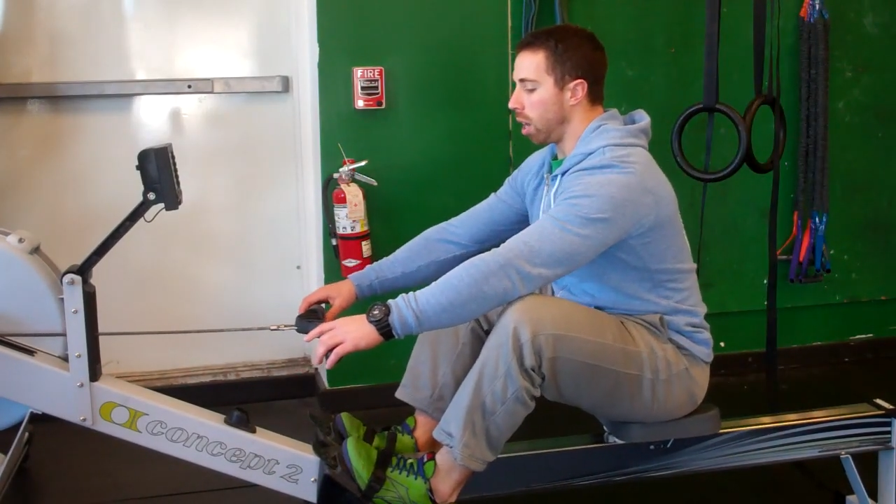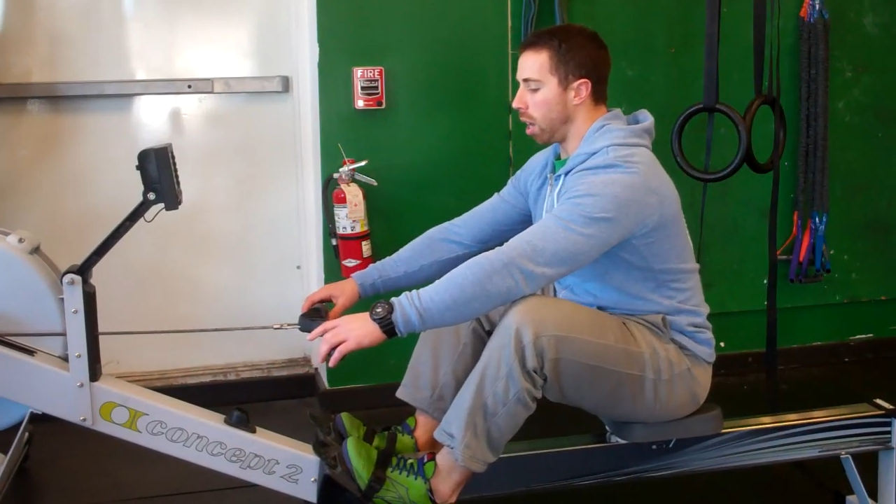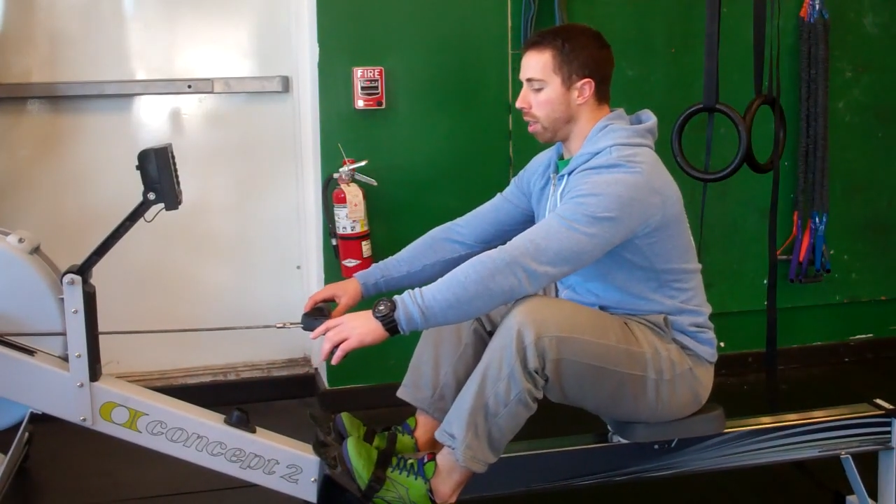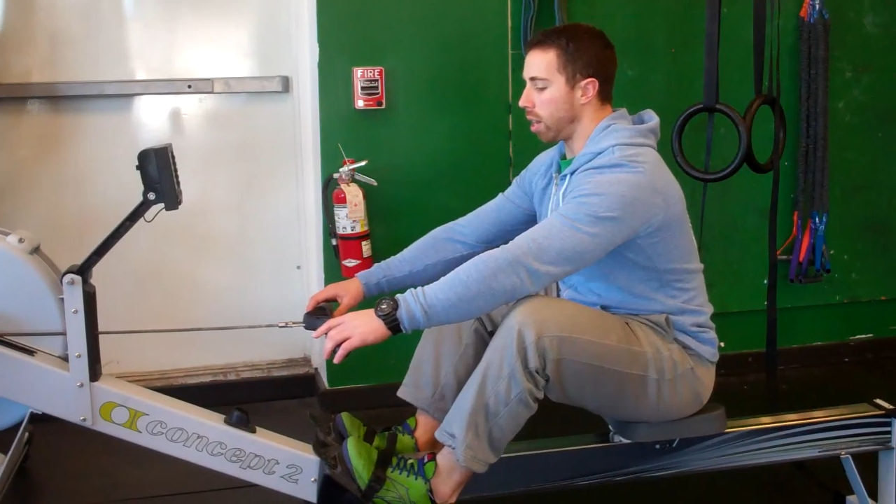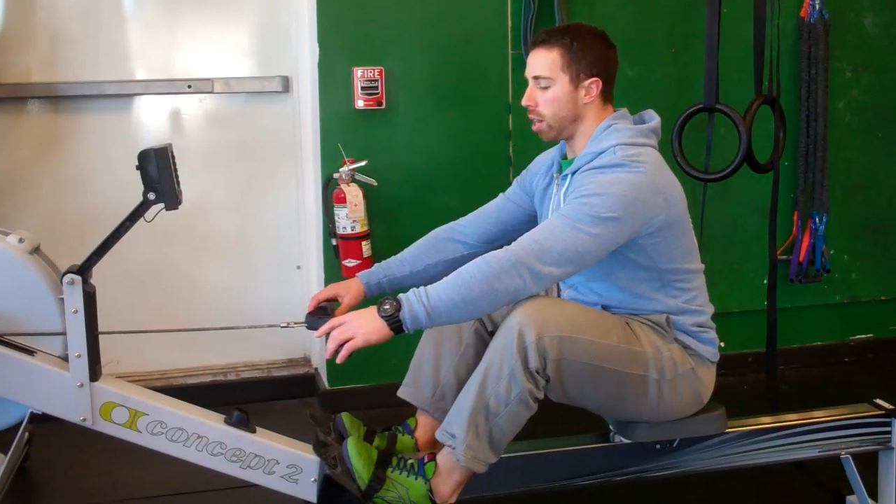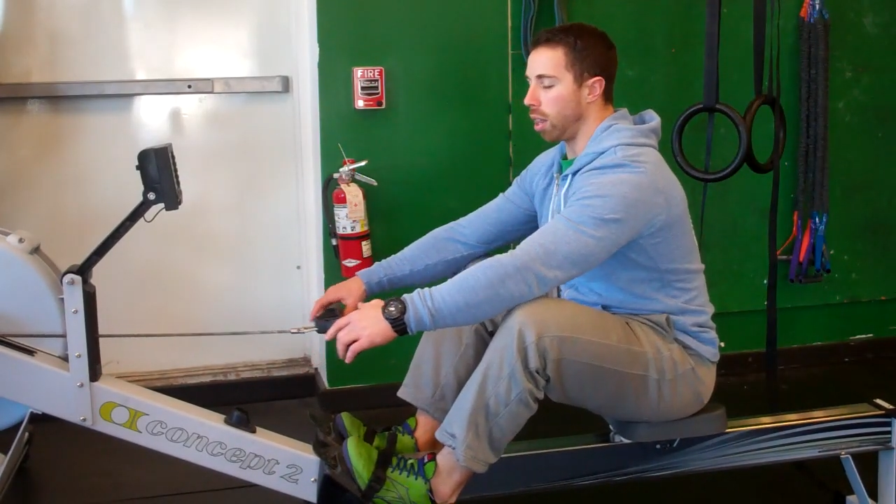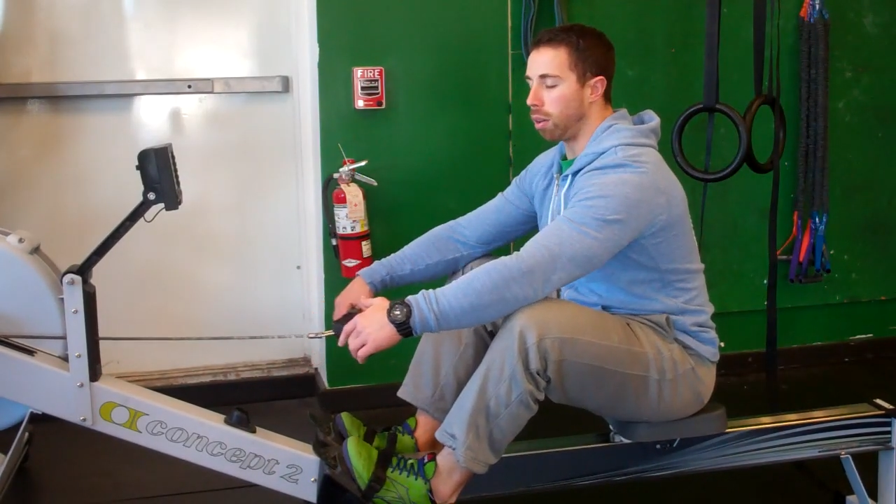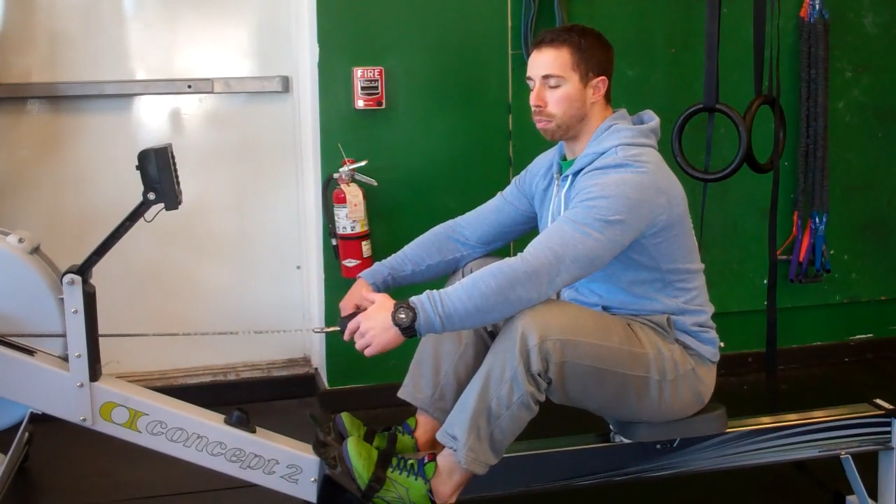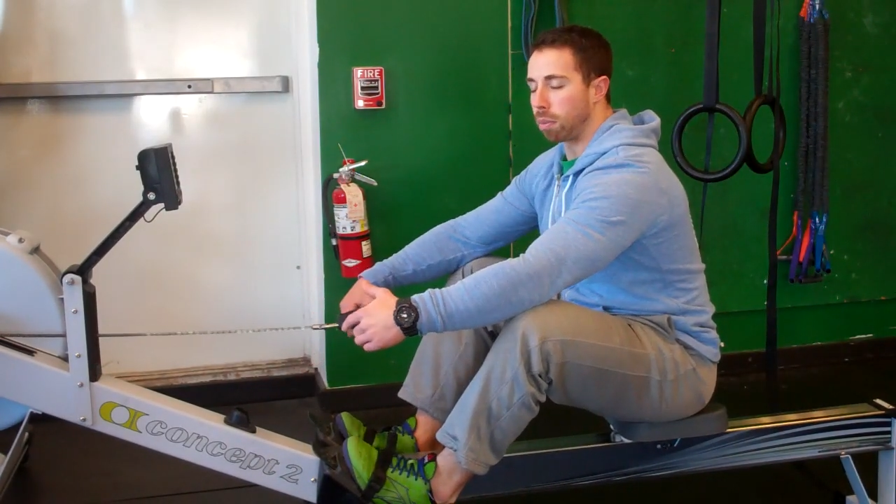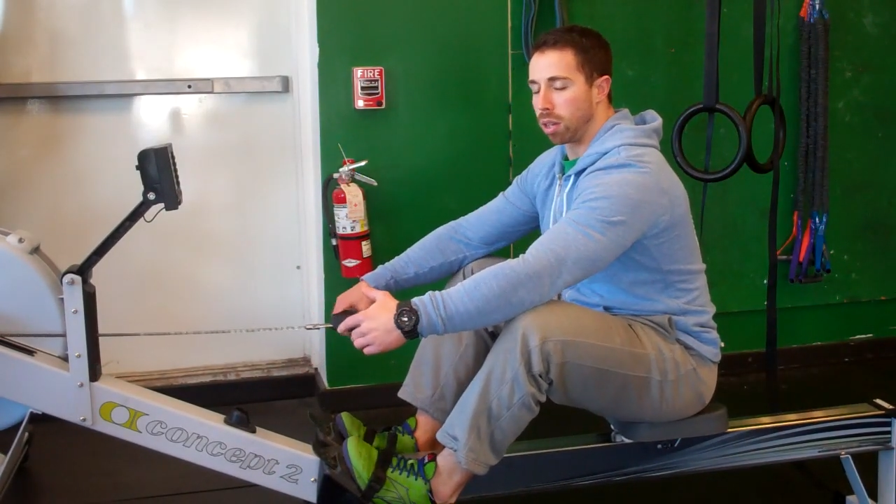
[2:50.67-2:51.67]
And then
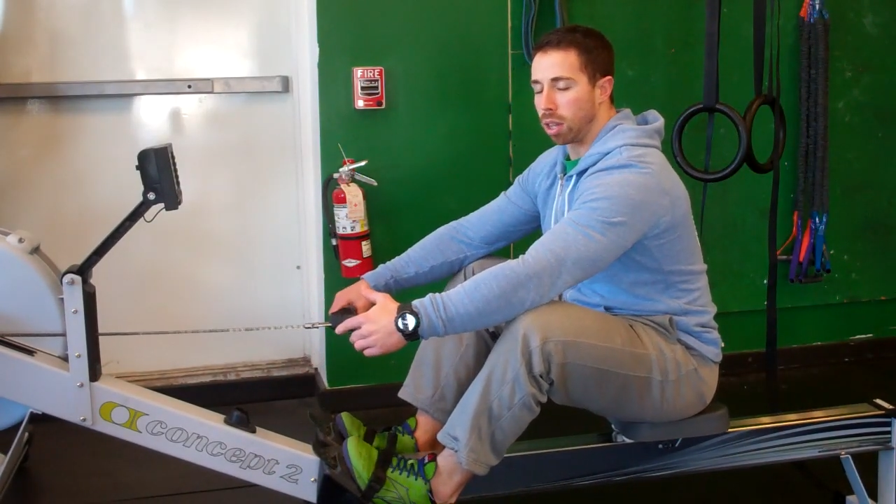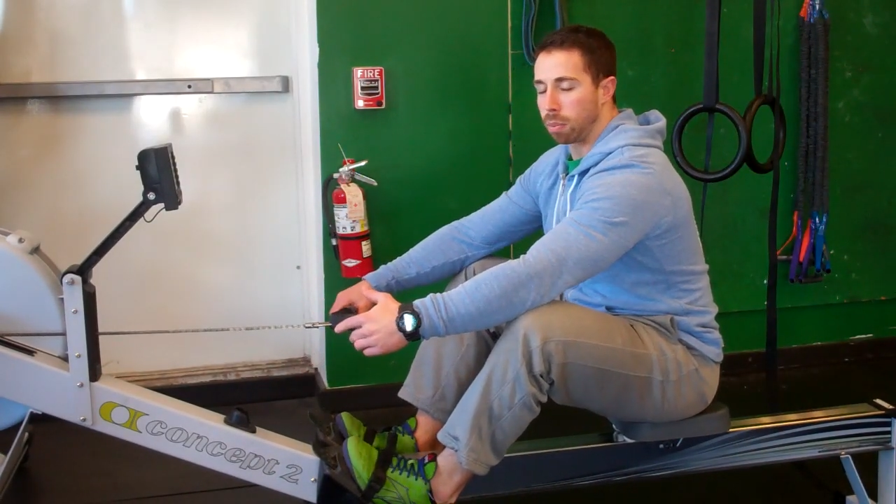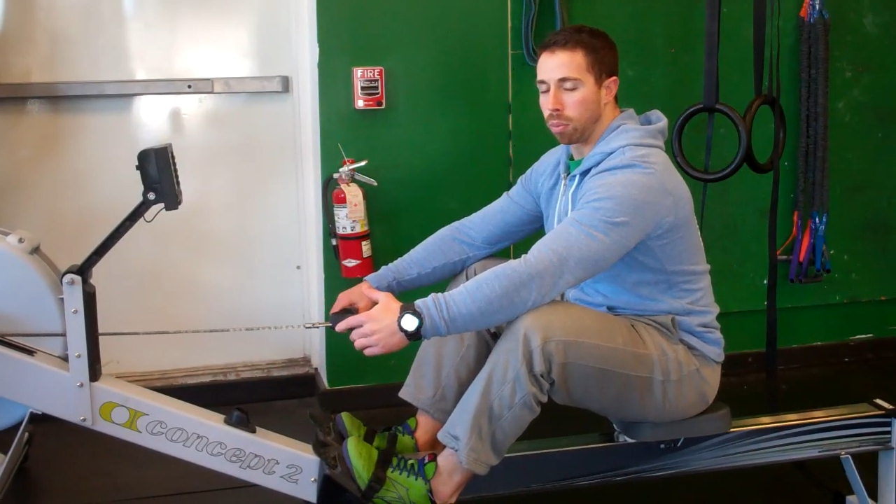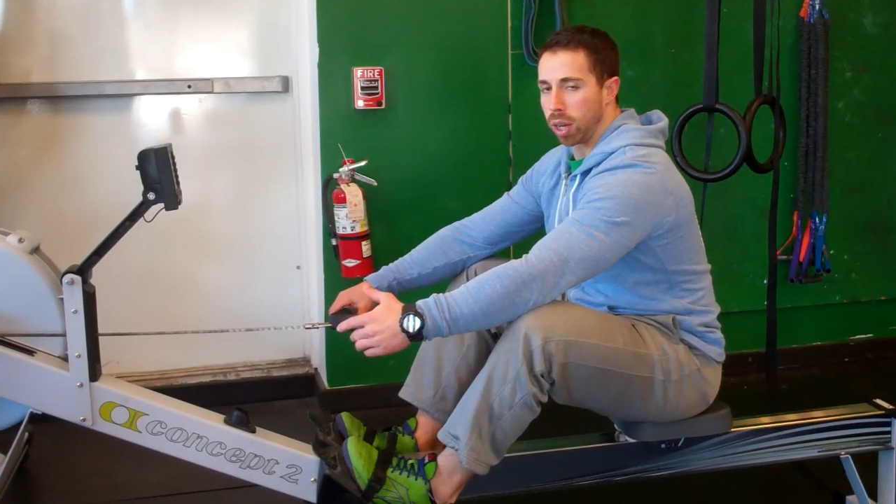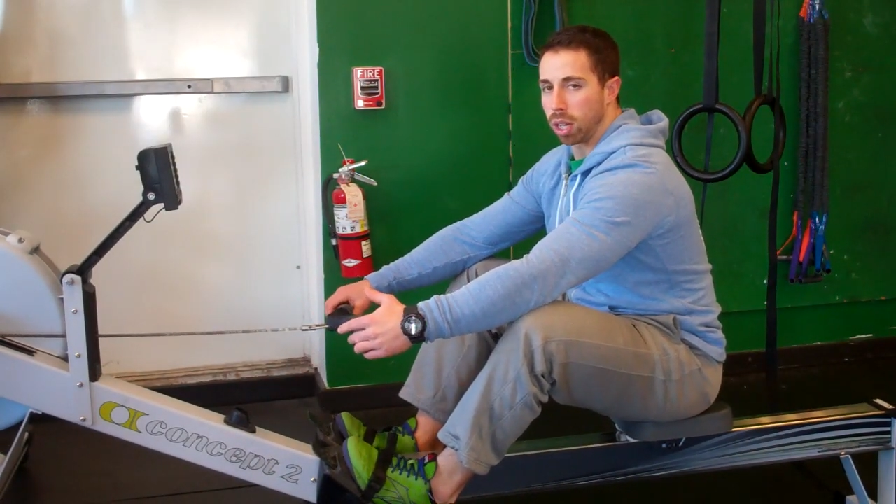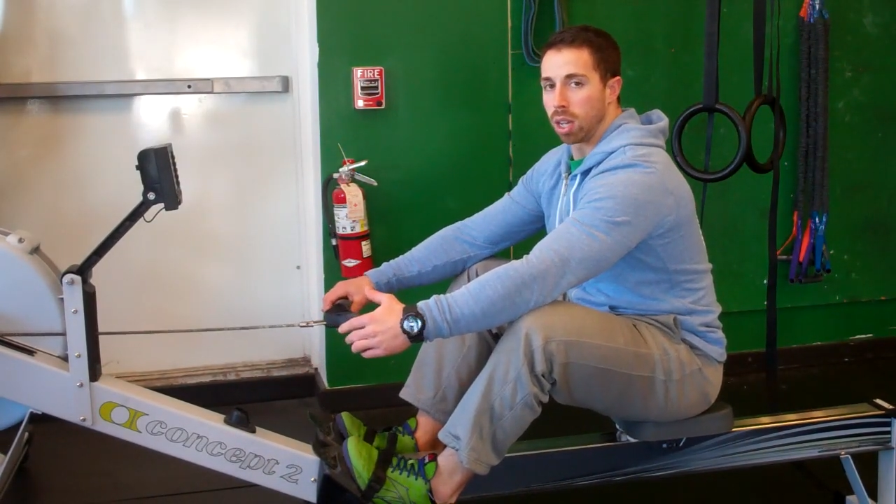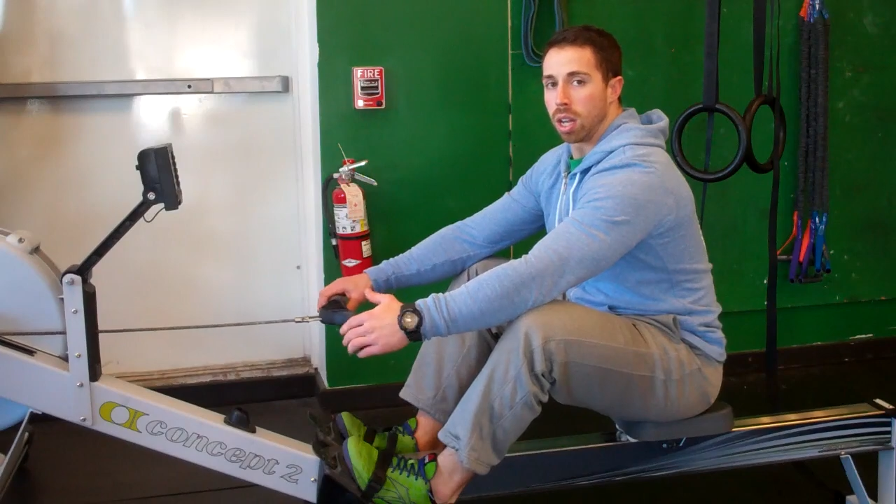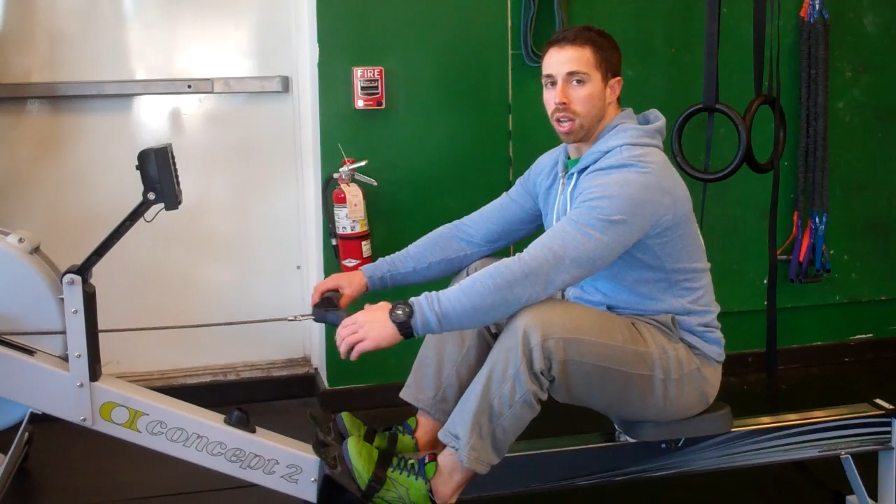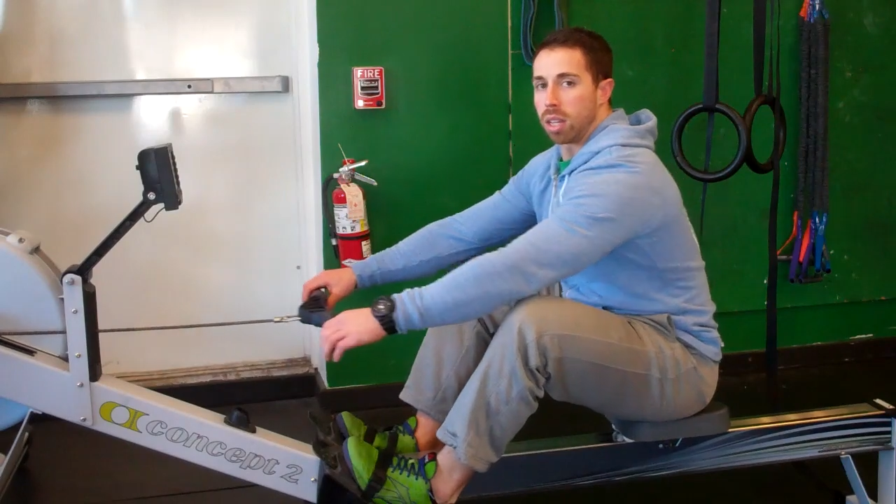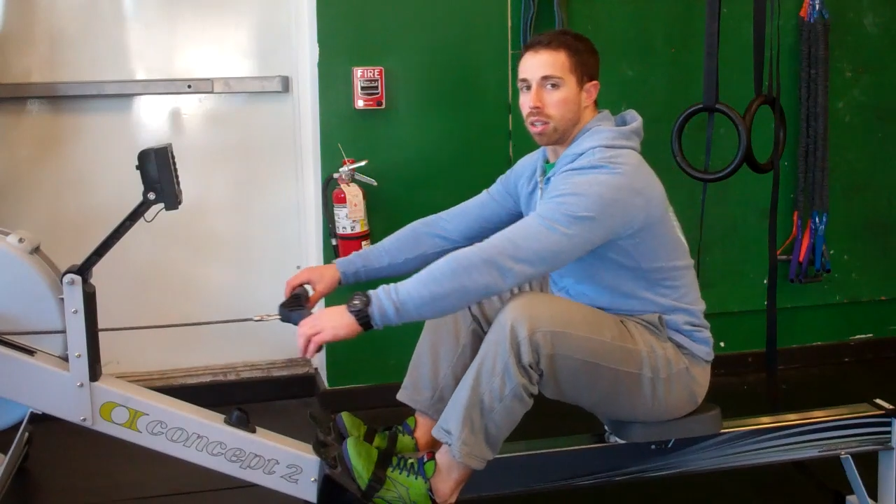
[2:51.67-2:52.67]
another point
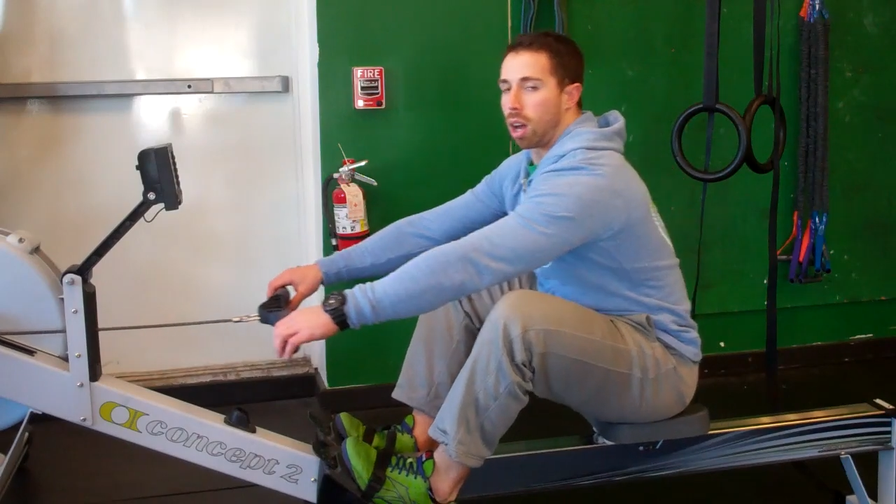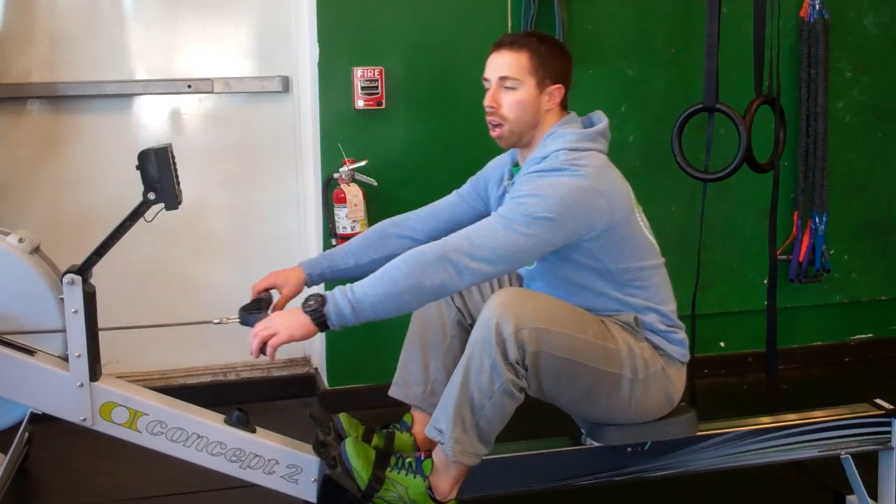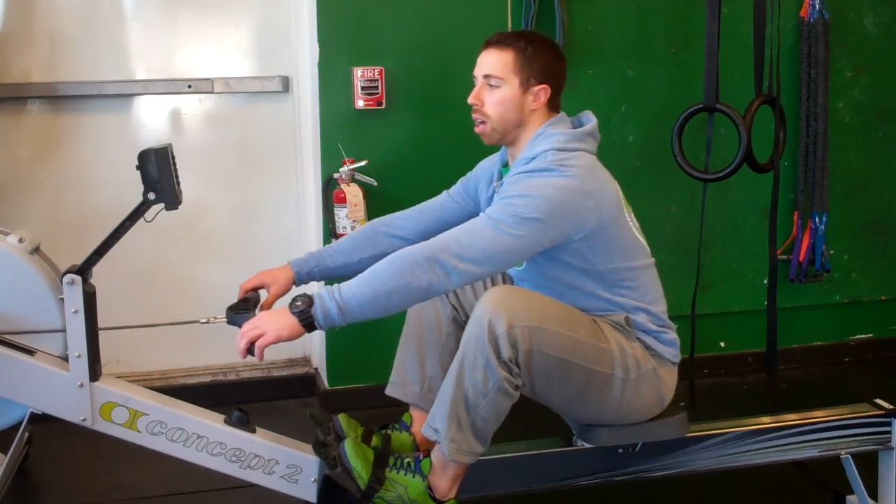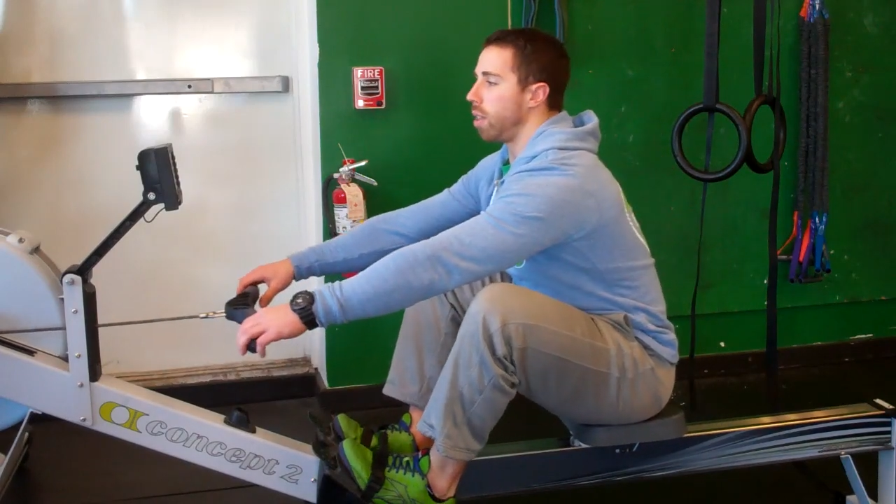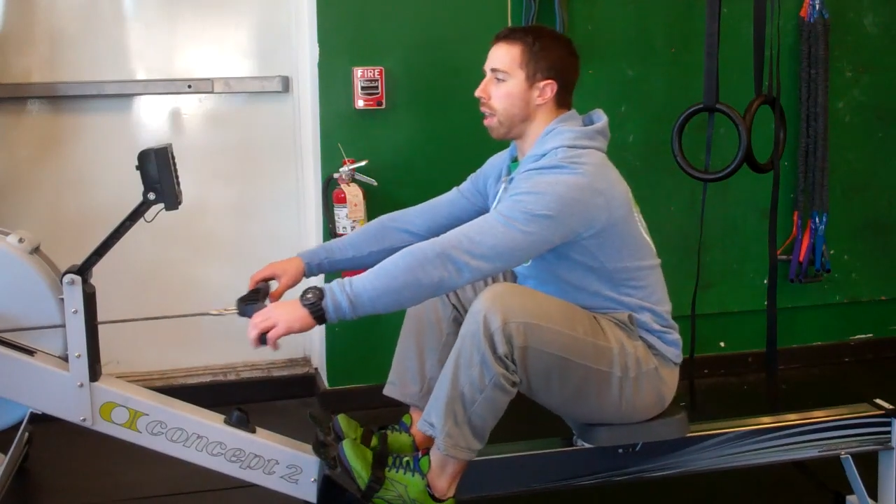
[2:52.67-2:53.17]
is on